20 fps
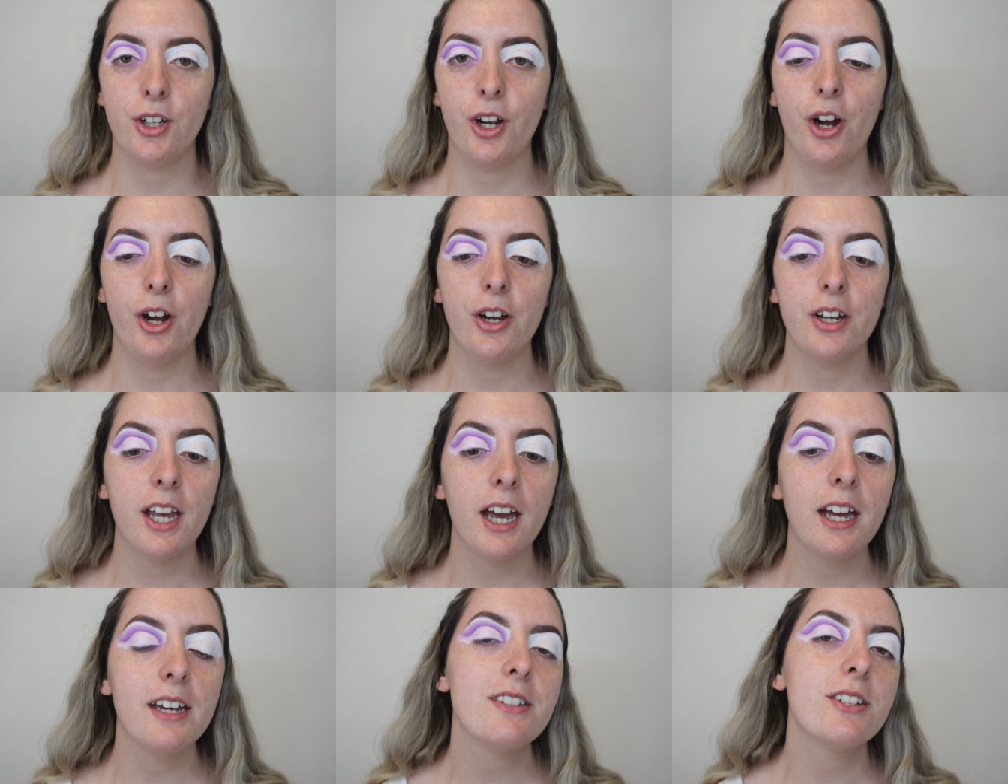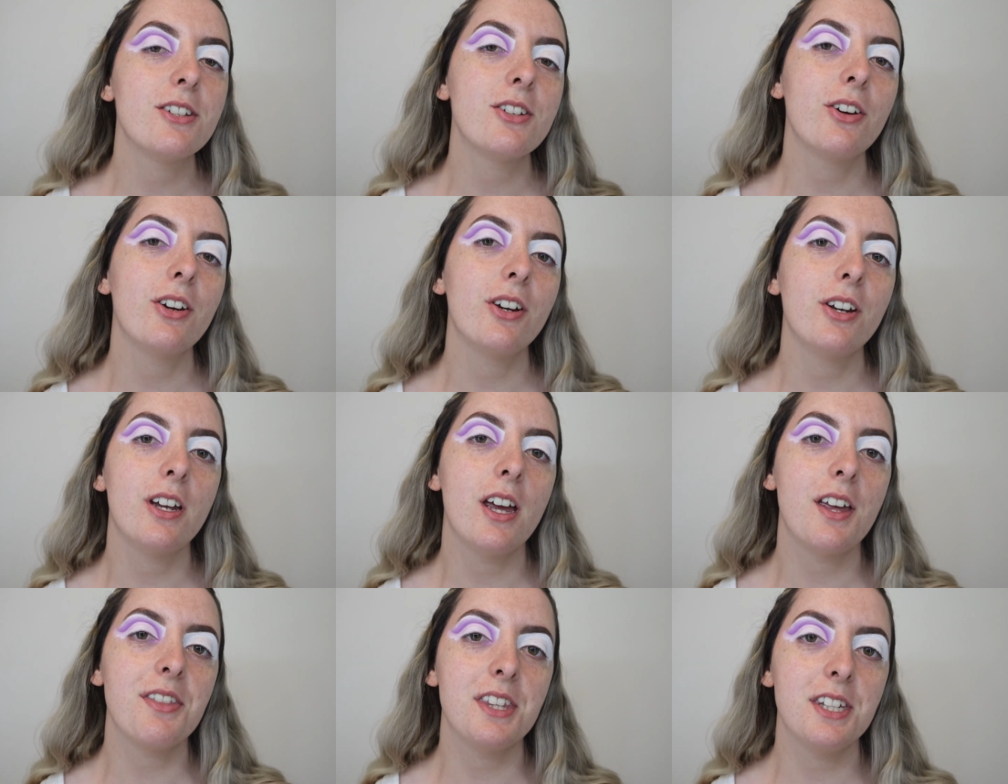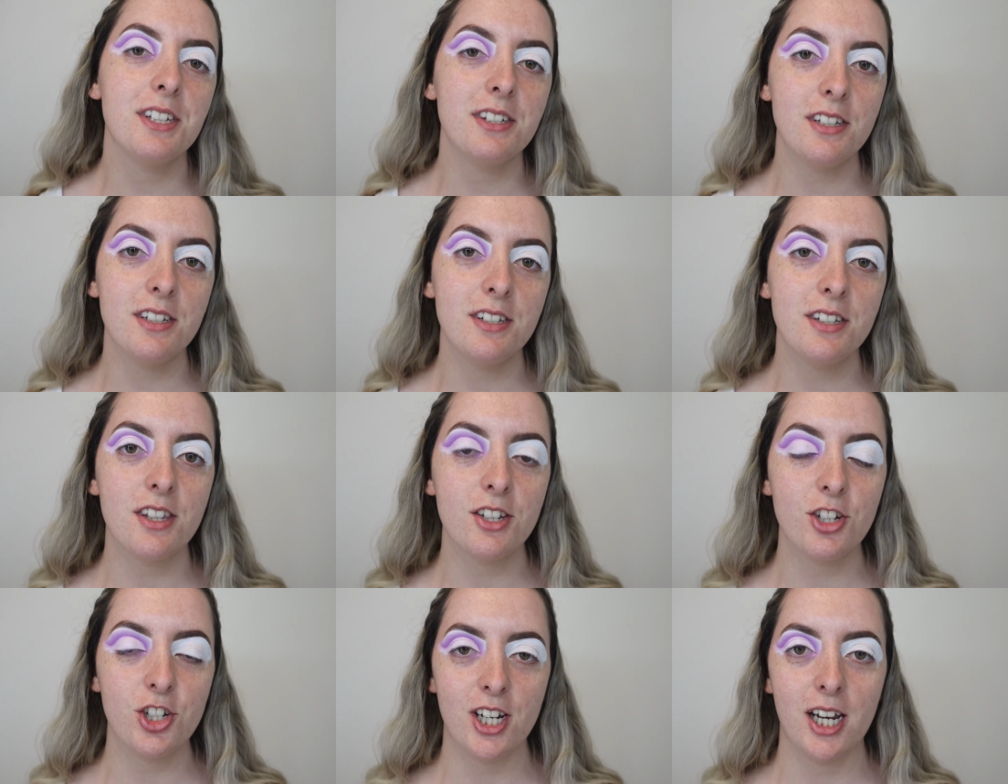Okay, so this
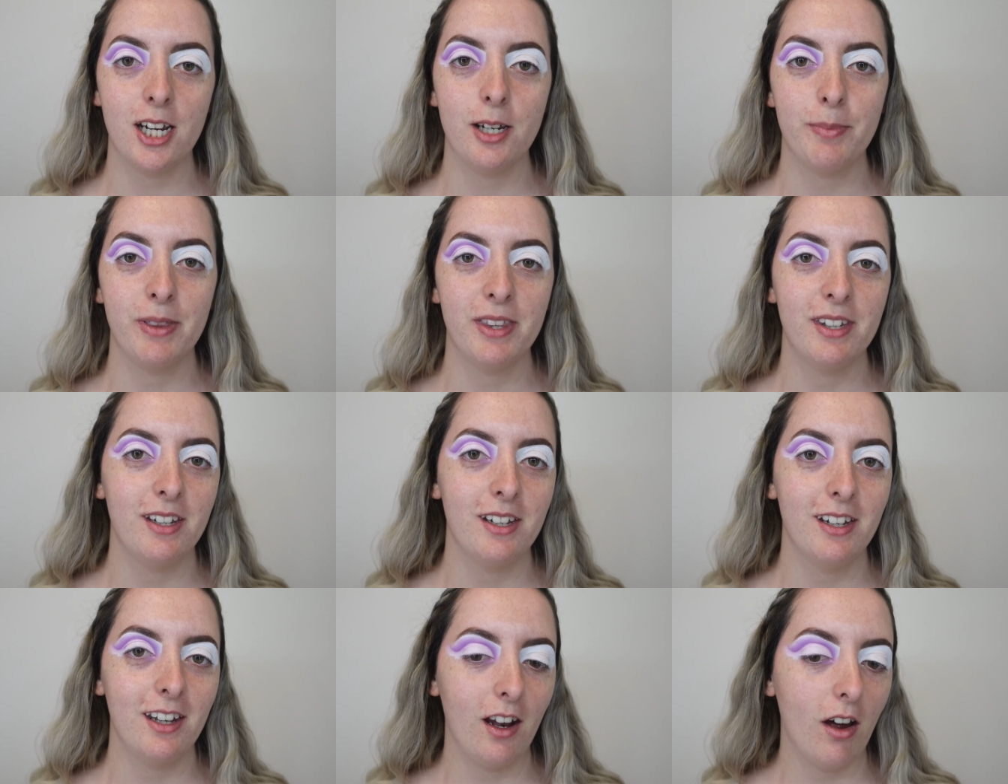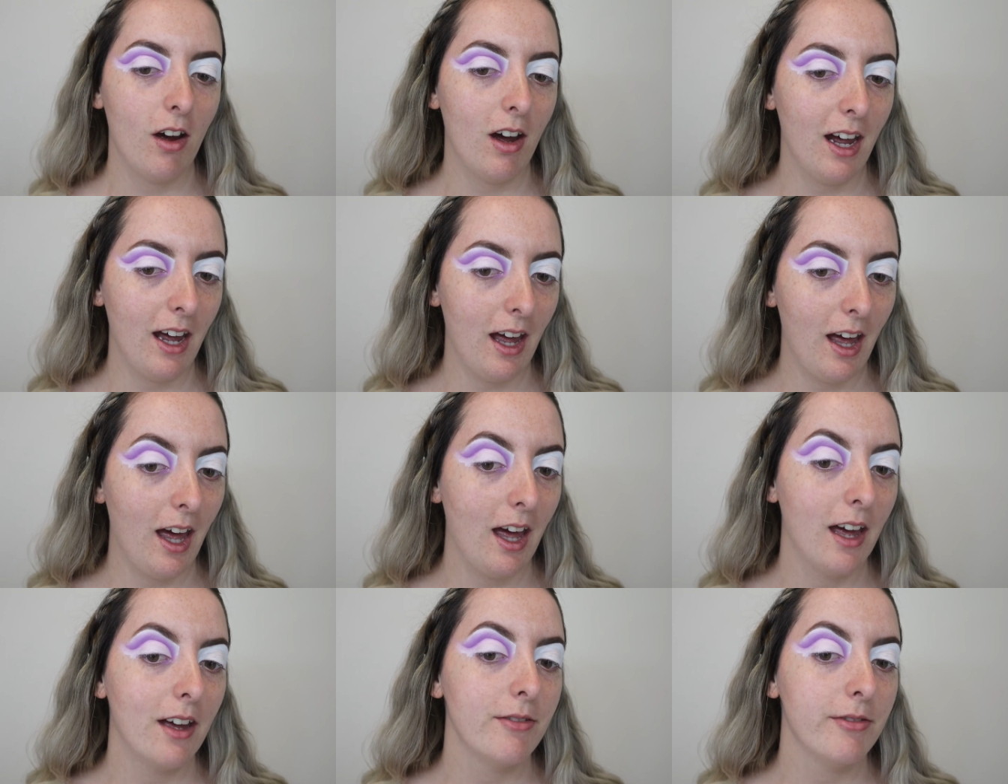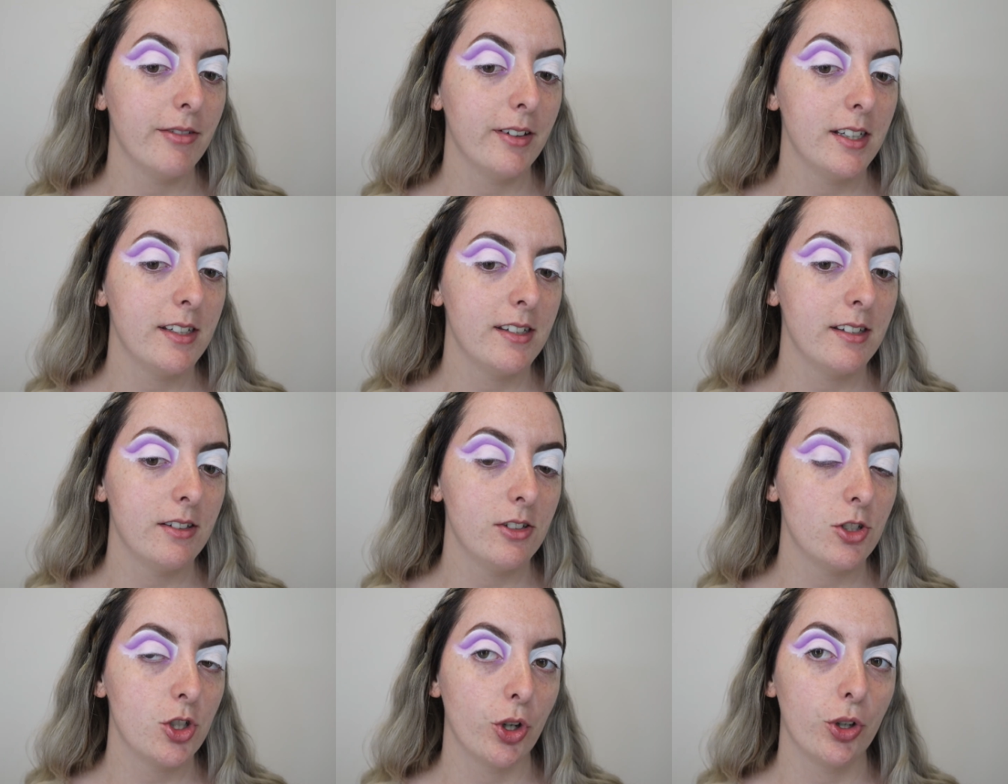is the shape that I have
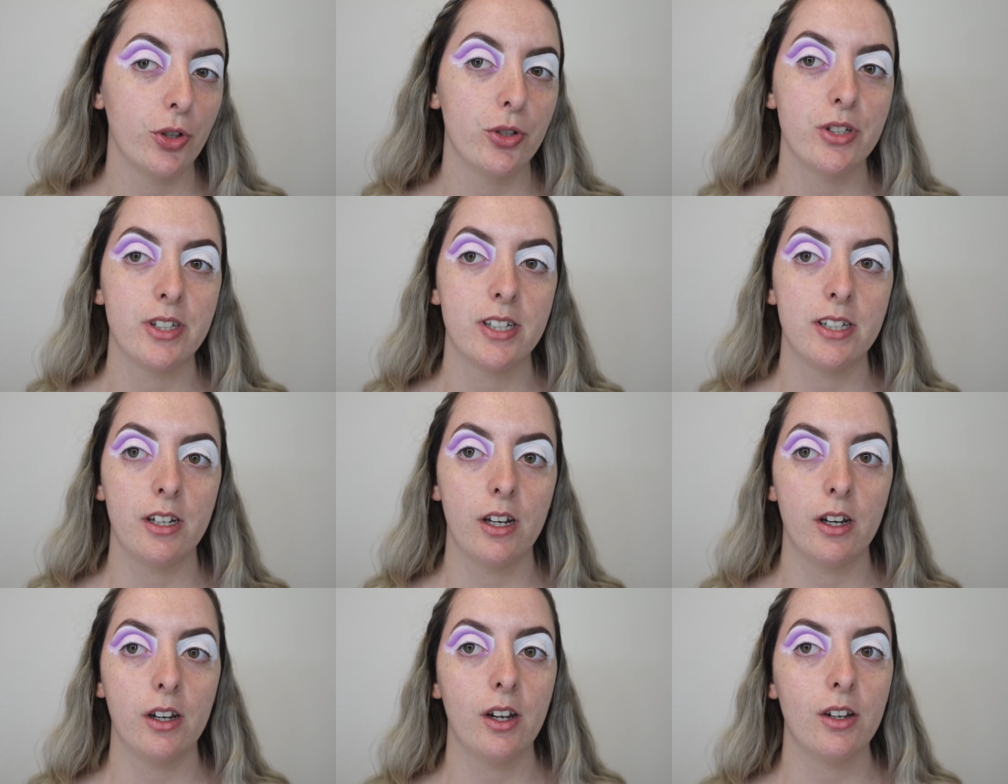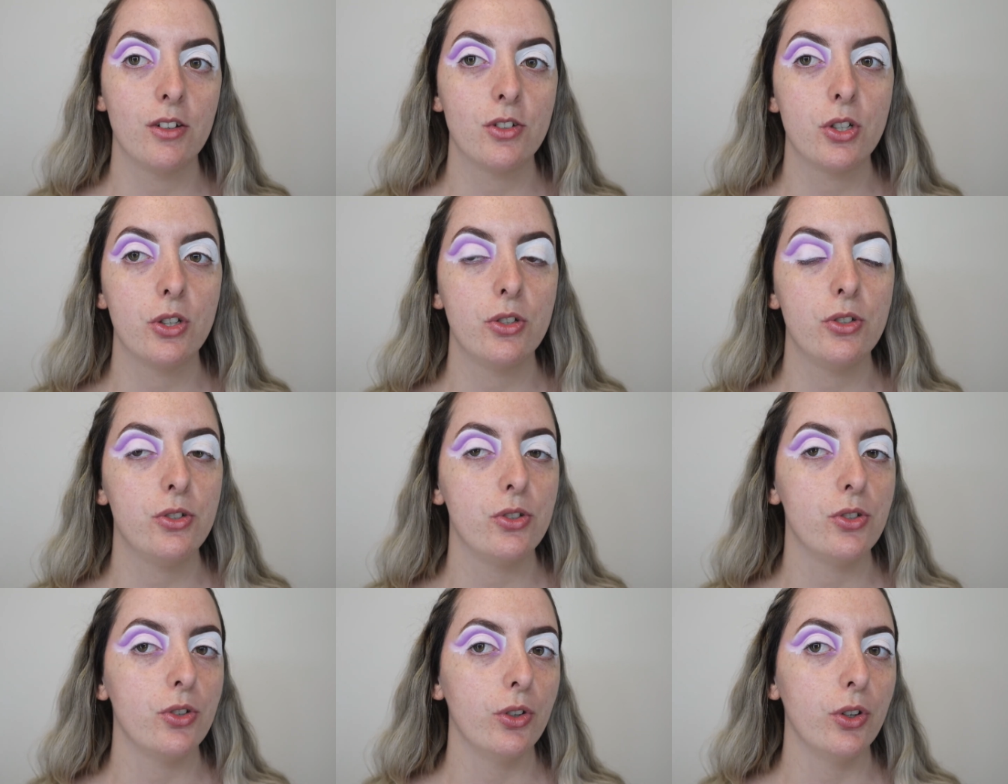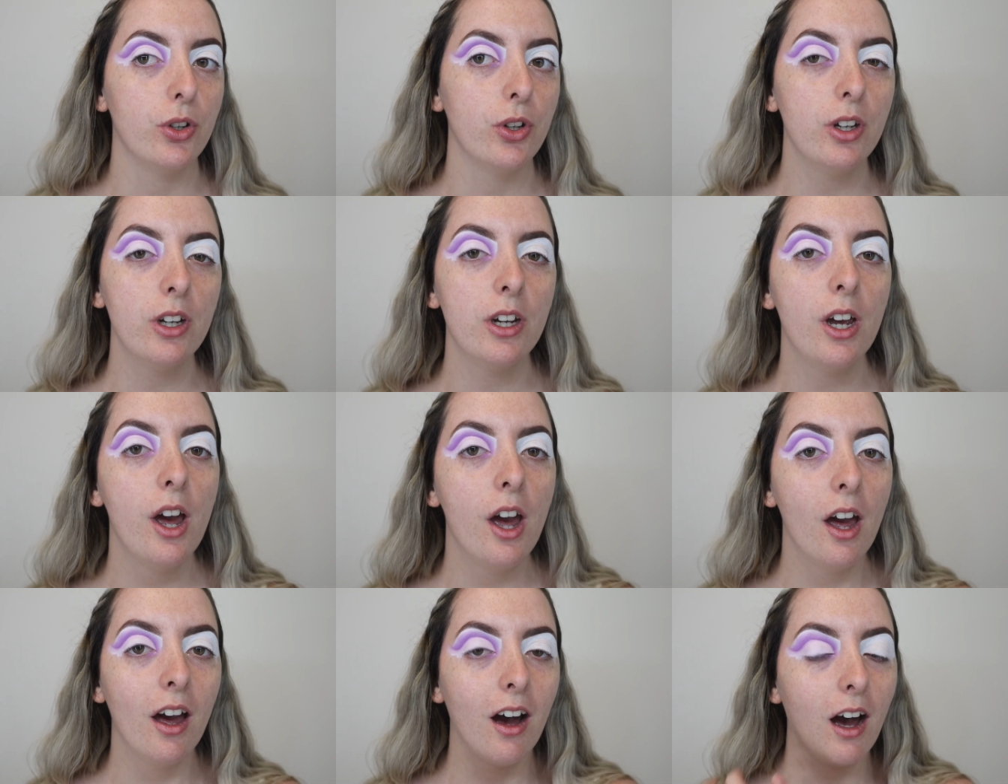chosen to do.
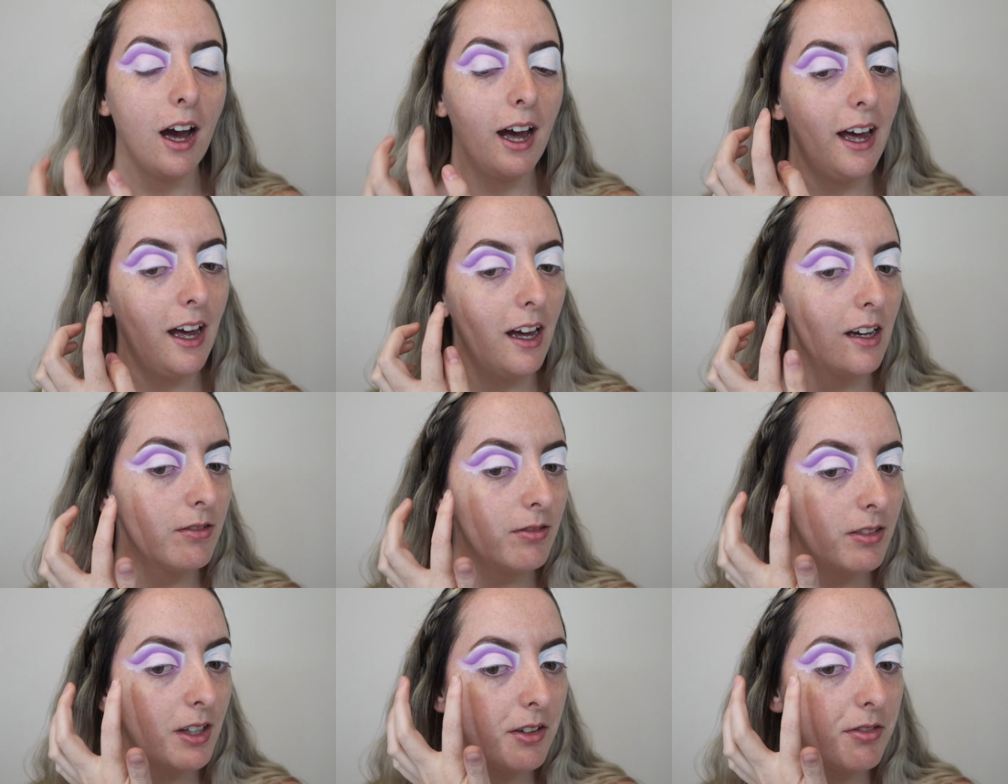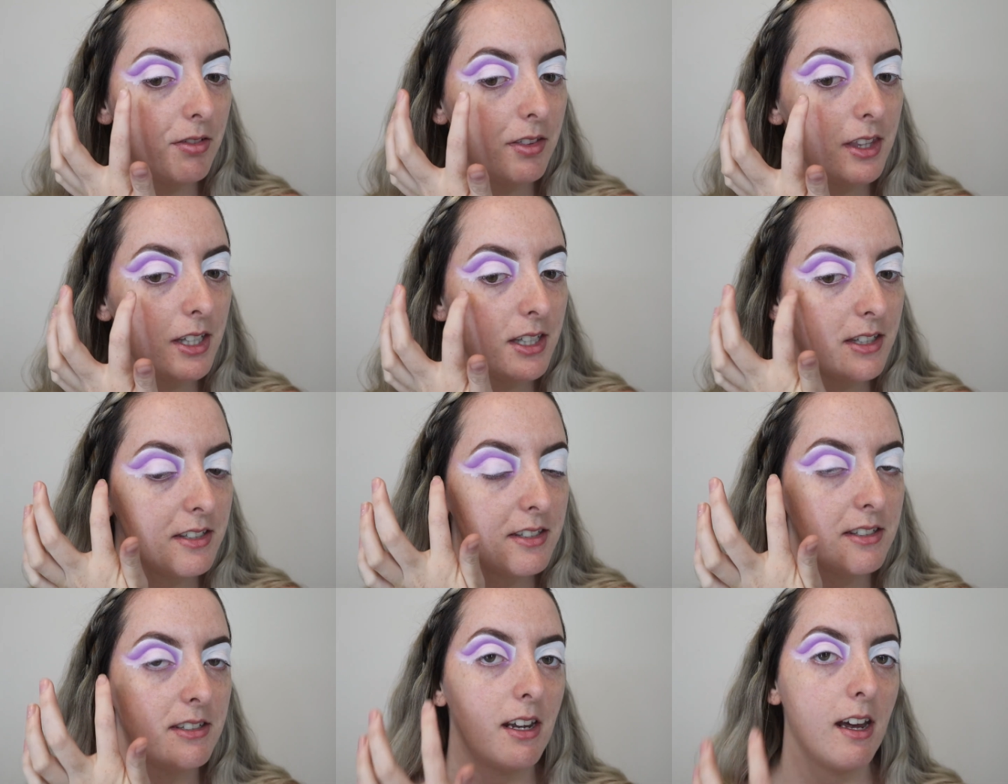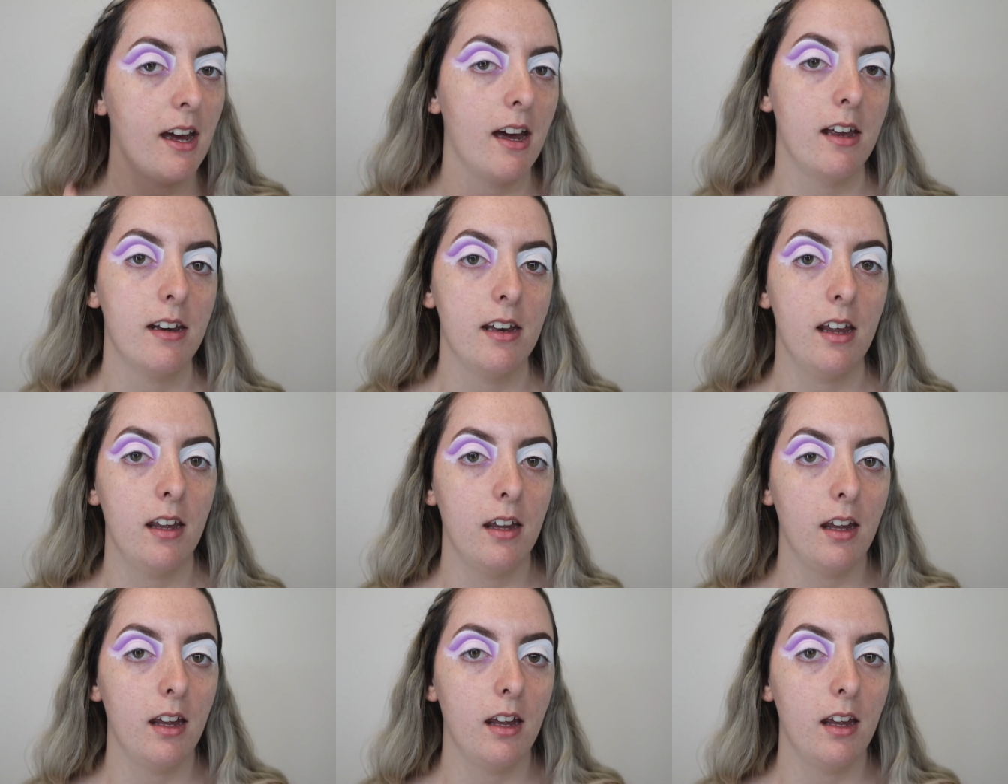I have left this down